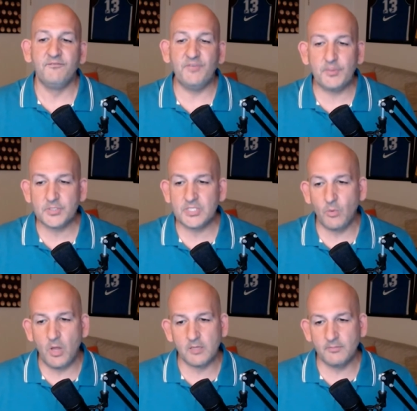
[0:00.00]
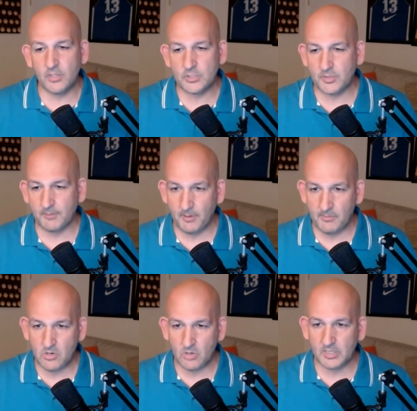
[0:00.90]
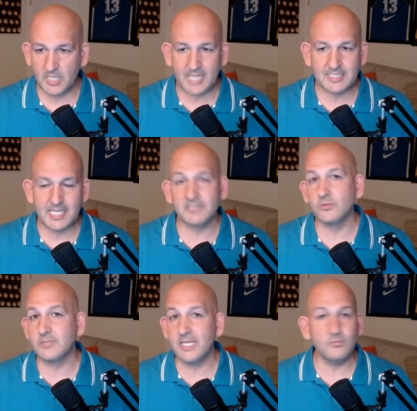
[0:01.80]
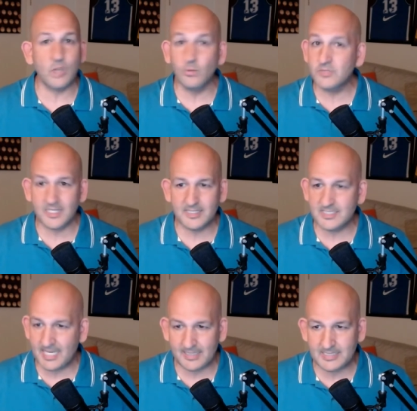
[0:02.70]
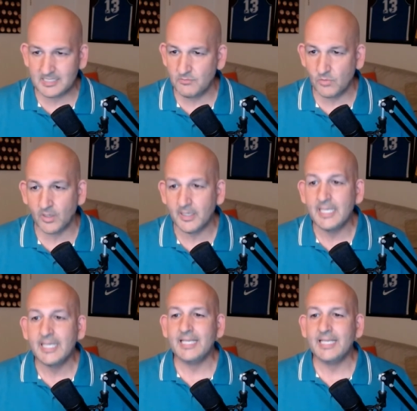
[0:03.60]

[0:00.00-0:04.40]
fifty percent welcome bonus with the promo code Locked On. So don't sit on the sidelines anymore.